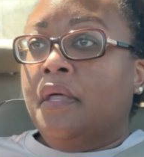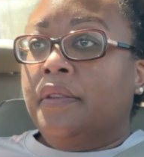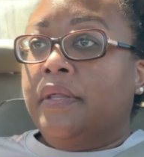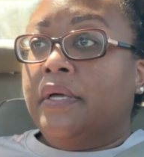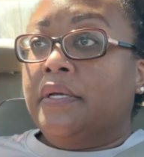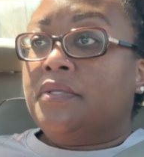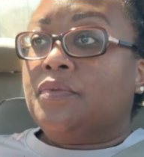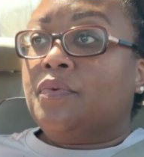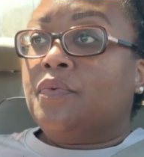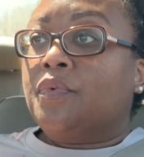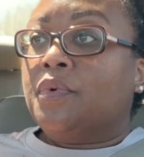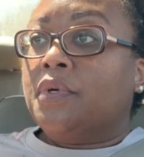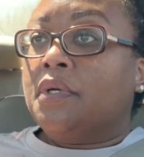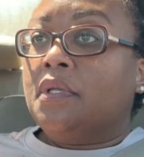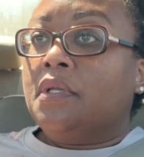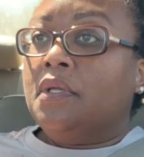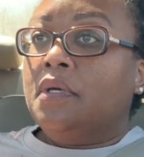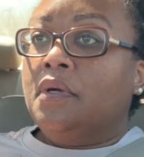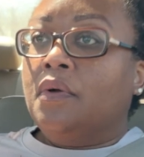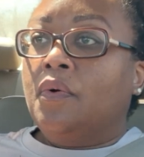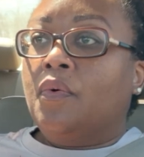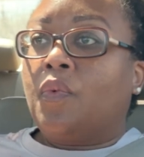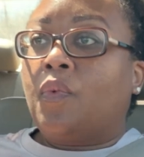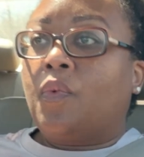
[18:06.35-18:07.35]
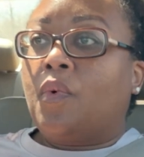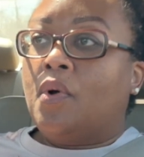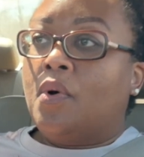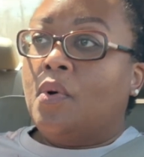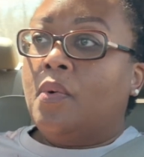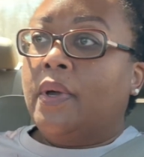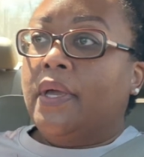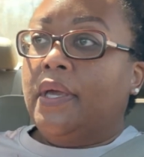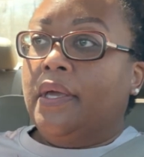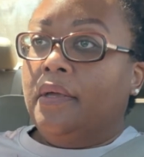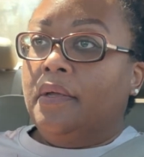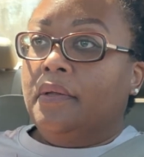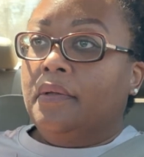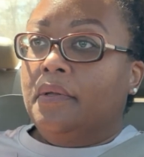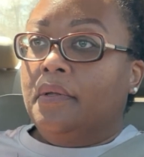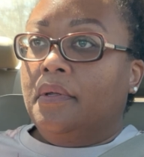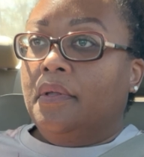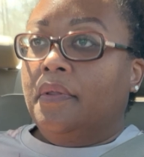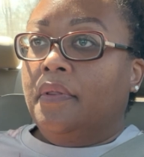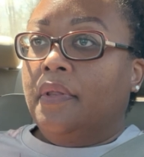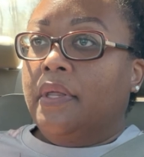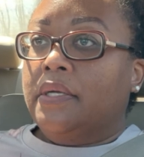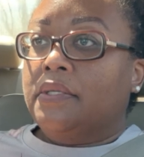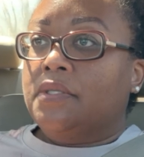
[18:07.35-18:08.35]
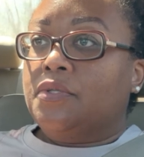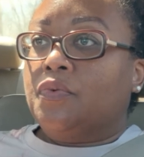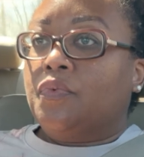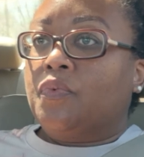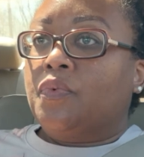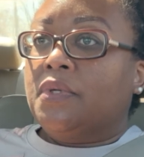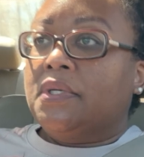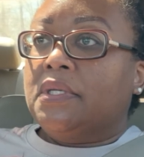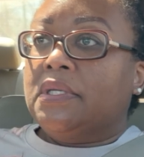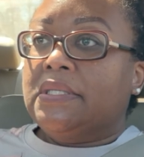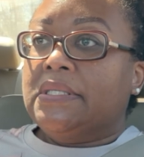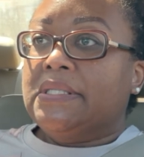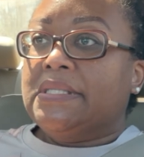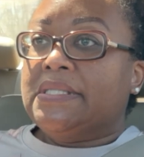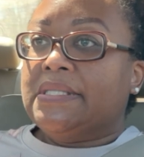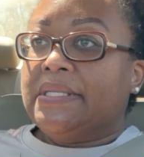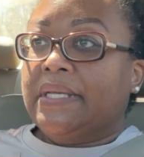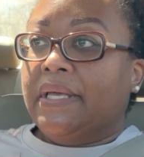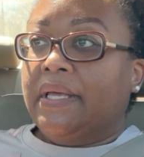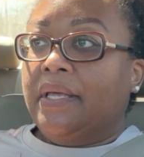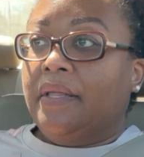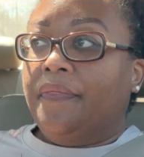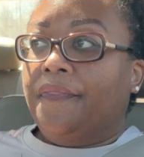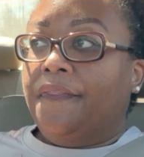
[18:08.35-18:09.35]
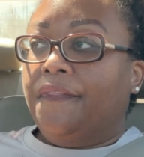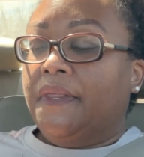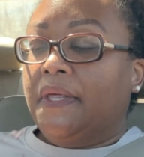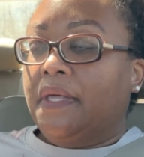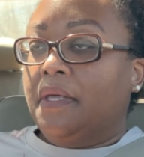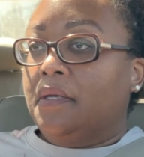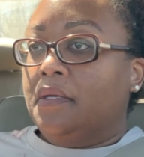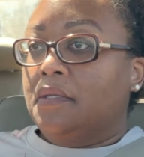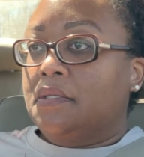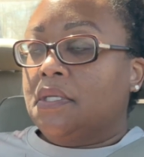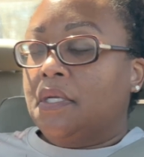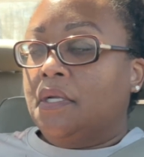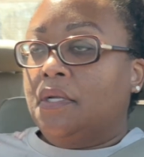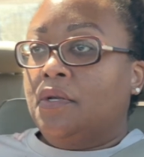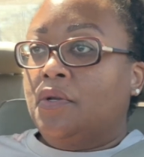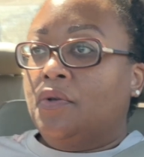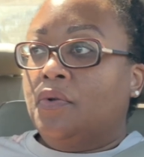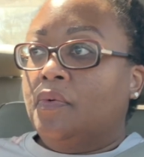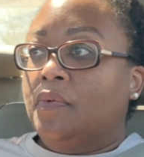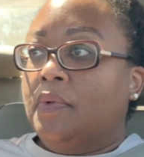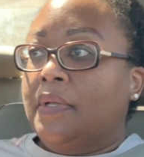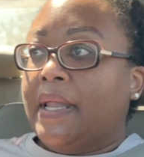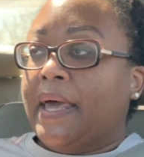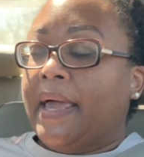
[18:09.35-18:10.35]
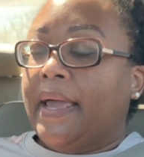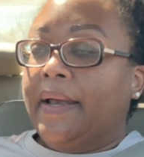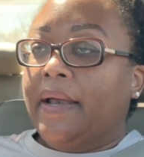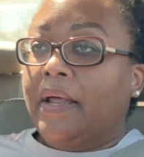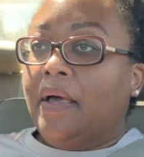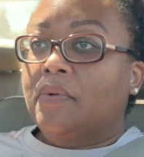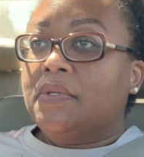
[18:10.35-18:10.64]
that's really growing and that's really seeing things in a new light.